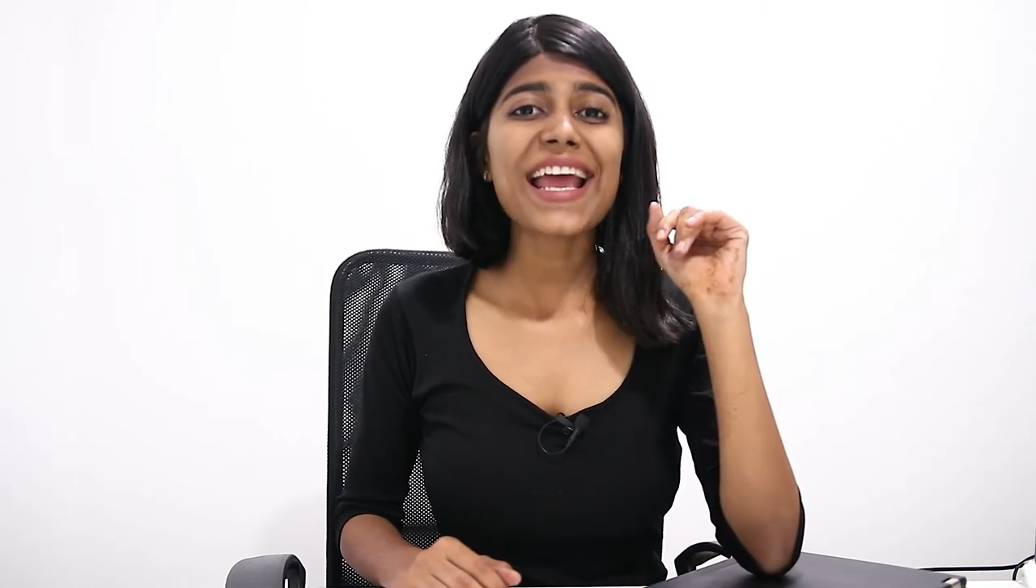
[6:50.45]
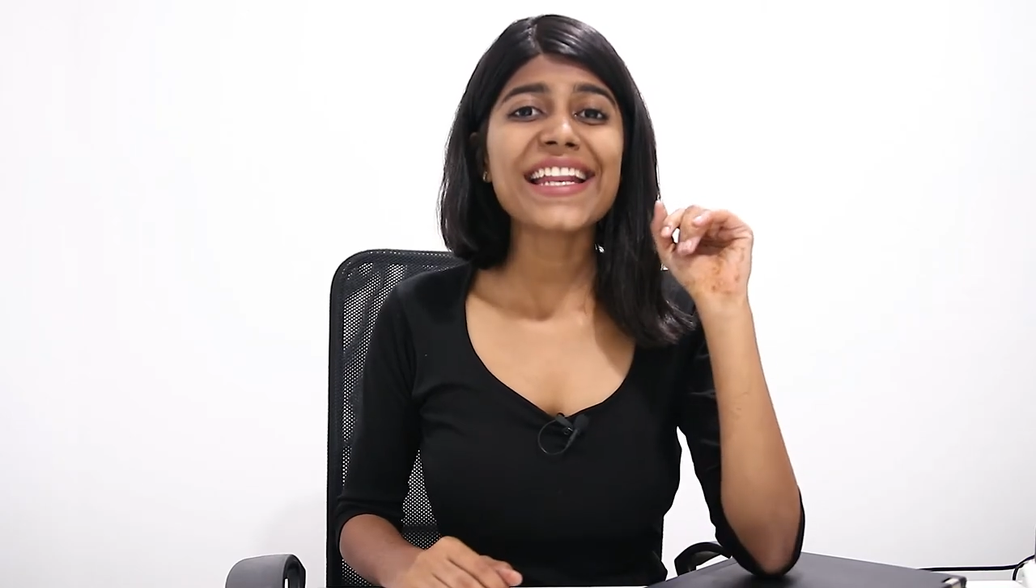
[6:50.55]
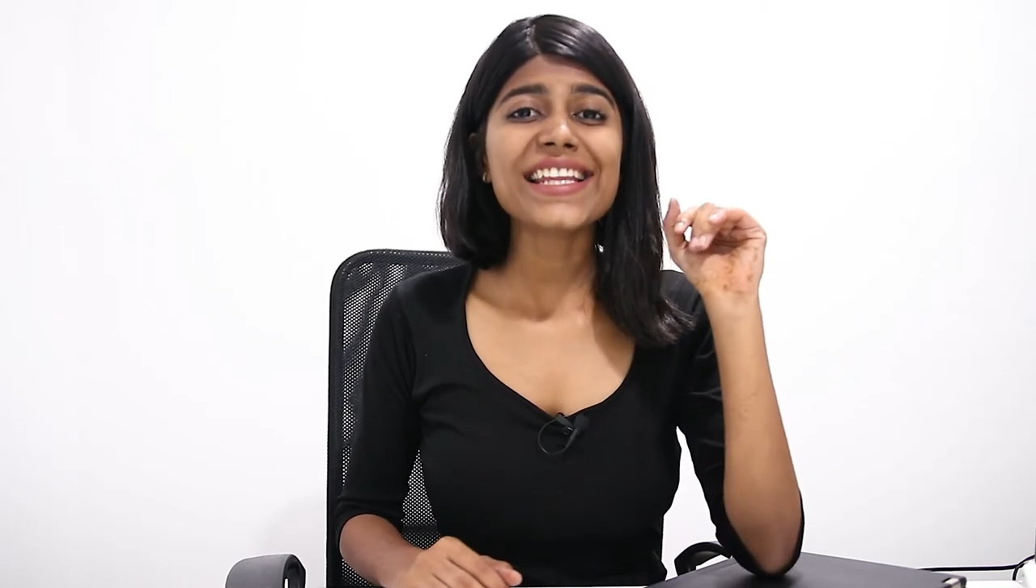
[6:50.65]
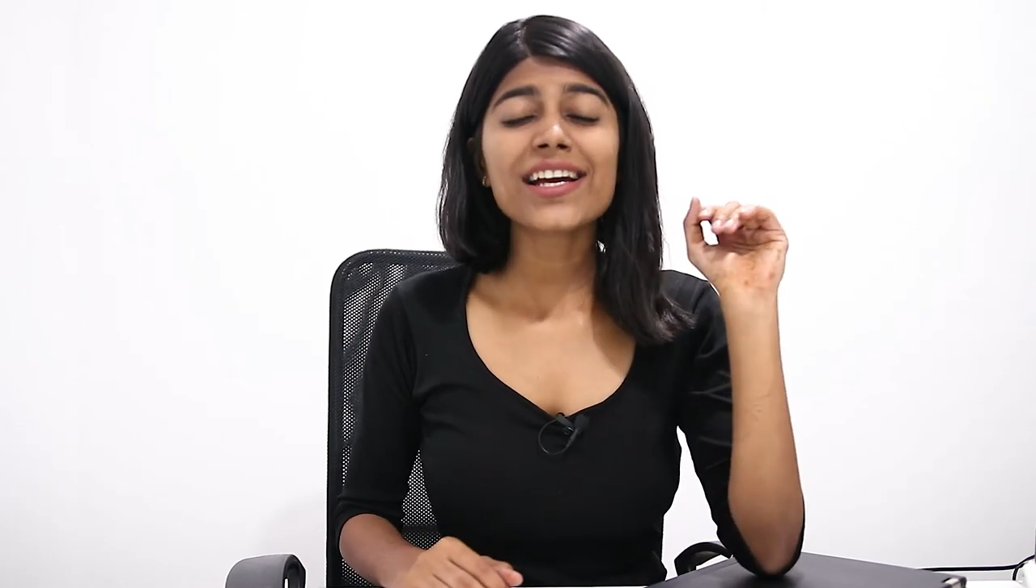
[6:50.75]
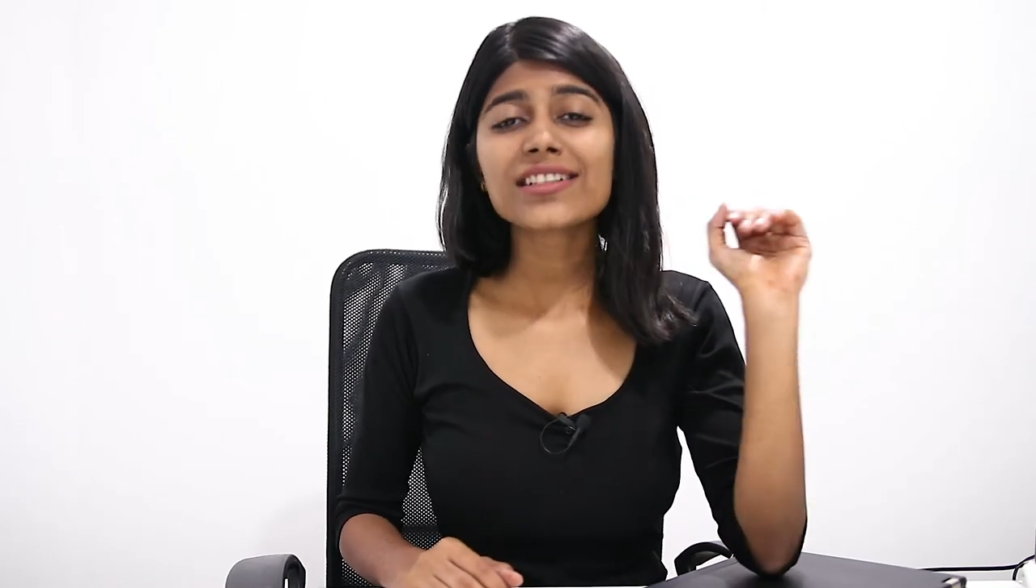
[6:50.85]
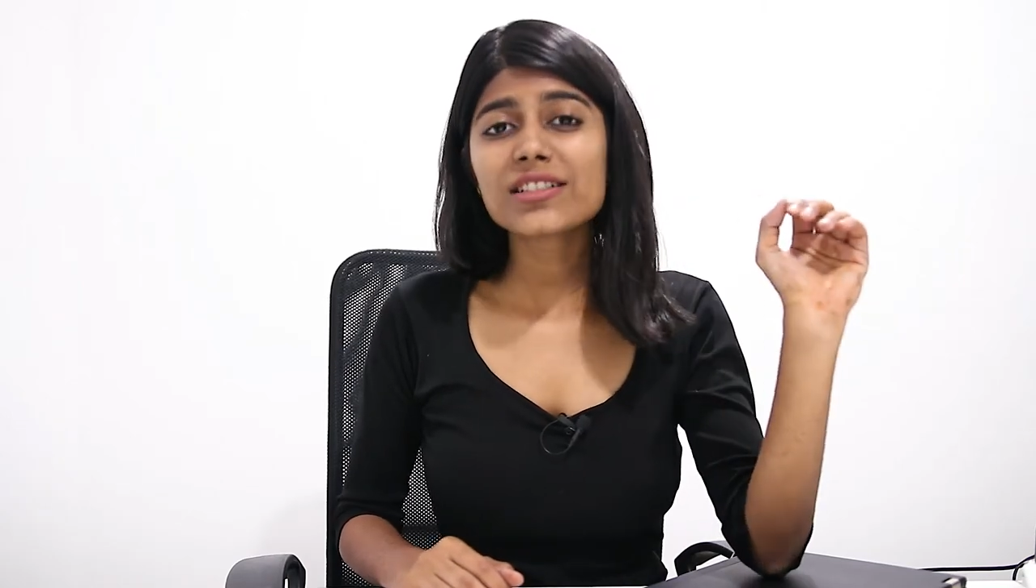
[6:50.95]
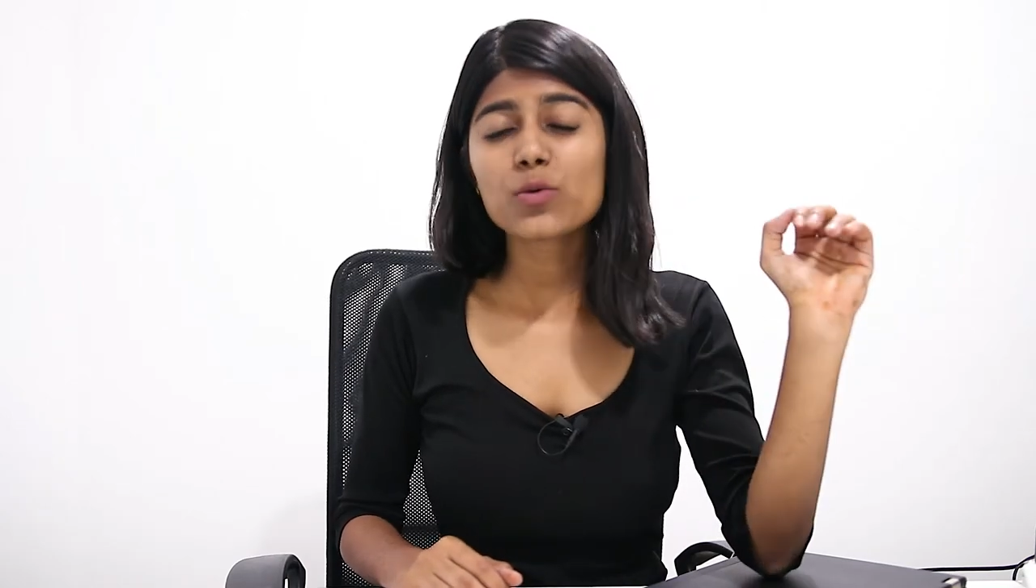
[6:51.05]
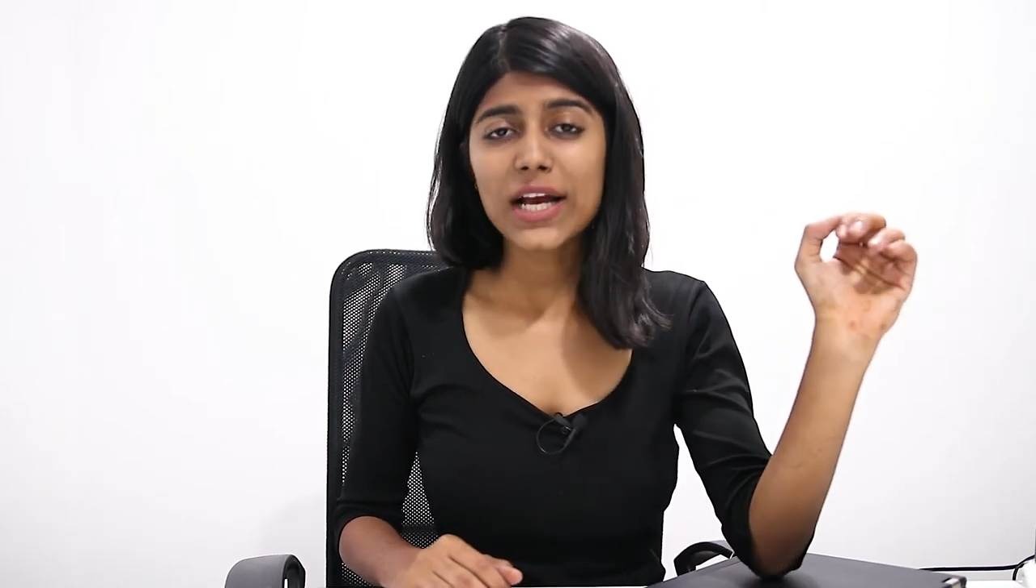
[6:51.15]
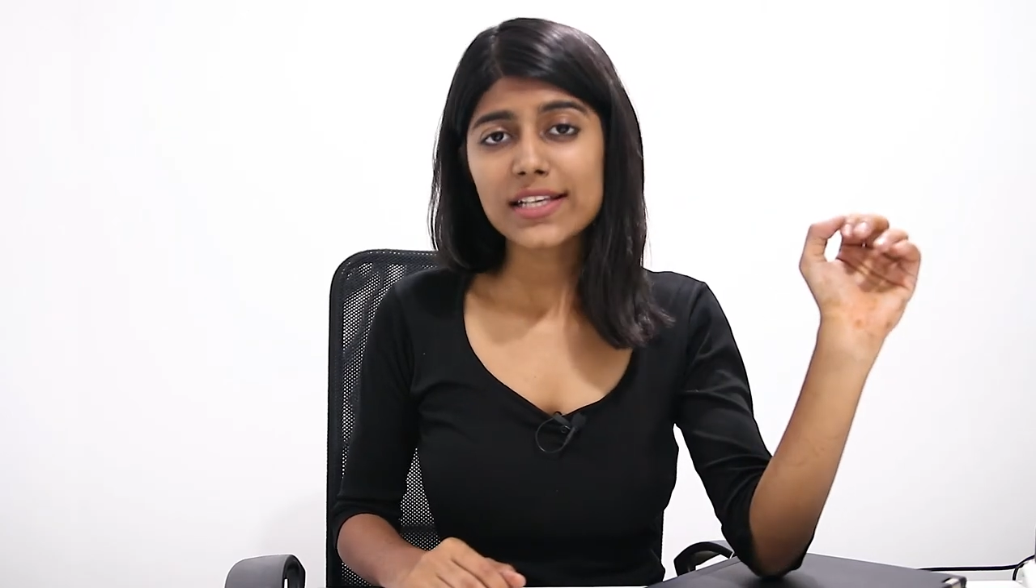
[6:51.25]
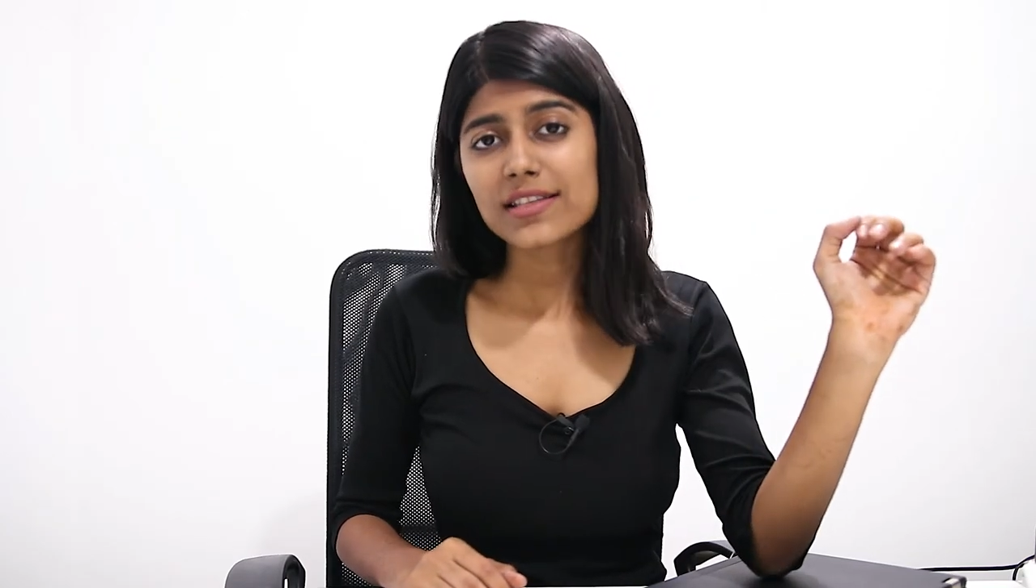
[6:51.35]
any other
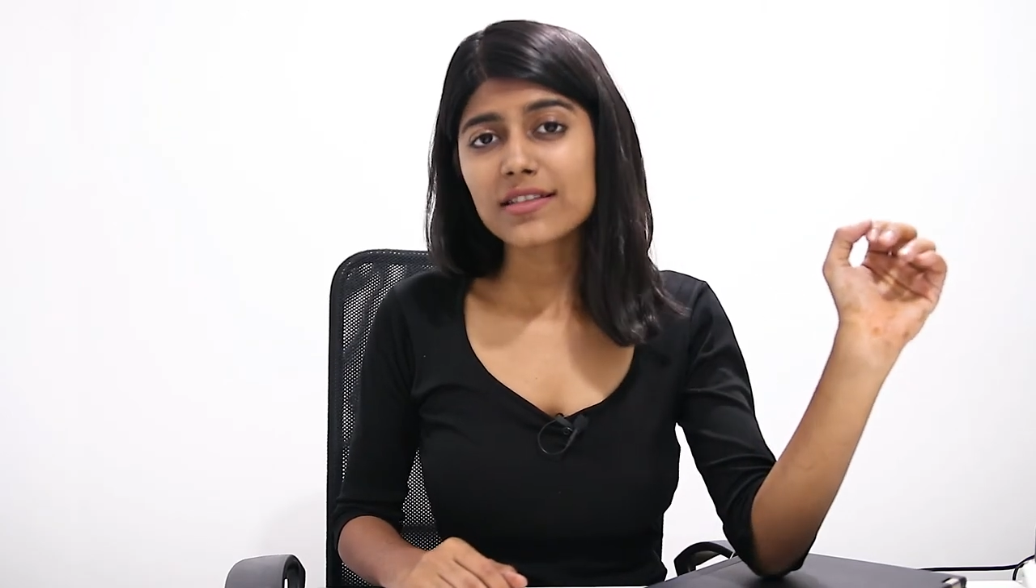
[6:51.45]
device